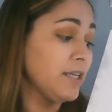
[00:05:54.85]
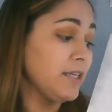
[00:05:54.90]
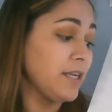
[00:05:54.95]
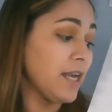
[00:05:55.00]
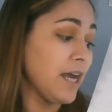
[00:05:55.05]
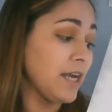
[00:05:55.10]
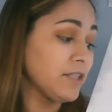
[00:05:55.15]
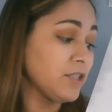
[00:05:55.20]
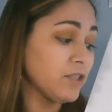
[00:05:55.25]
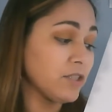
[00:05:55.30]

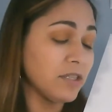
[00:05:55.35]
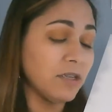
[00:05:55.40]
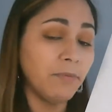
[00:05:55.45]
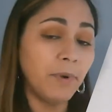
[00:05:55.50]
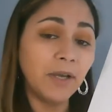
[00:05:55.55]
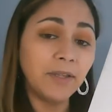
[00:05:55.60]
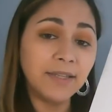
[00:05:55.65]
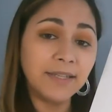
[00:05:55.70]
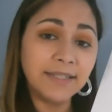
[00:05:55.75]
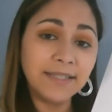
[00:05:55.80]
not just
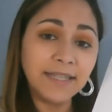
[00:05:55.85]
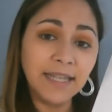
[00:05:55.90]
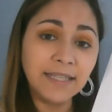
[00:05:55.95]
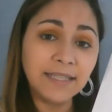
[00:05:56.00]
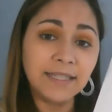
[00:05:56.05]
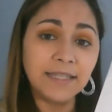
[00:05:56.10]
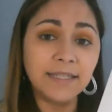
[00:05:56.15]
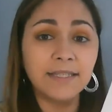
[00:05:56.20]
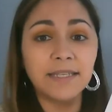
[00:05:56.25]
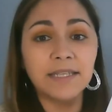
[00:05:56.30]
about the
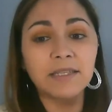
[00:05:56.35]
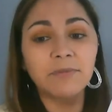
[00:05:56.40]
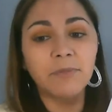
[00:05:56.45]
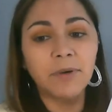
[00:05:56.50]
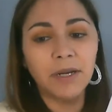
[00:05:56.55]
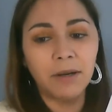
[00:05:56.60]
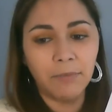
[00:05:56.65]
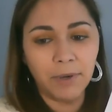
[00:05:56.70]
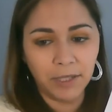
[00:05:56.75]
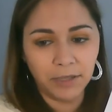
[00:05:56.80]
sentences,
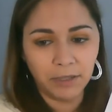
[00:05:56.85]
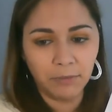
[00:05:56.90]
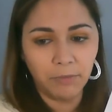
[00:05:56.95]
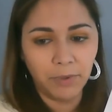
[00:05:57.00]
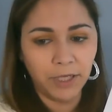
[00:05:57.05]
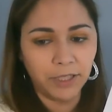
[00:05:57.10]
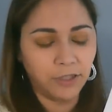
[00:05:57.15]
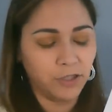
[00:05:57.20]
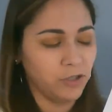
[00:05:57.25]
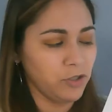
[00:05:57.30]
but about the
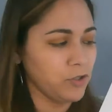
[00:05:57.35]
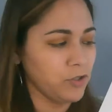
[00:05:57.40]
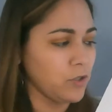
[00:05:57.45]
picture.